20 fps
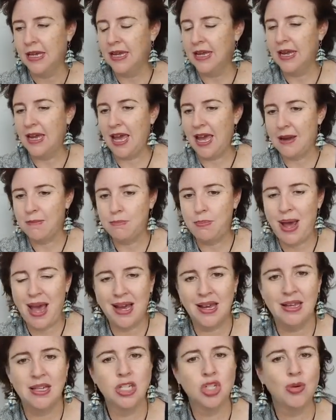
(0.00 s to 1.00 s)
get
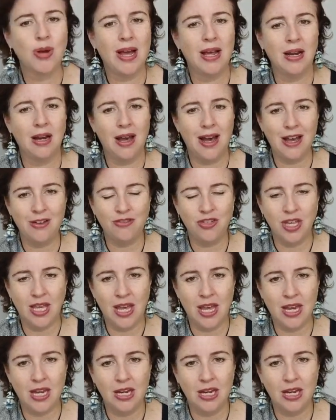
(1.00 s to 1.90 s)
back into our life again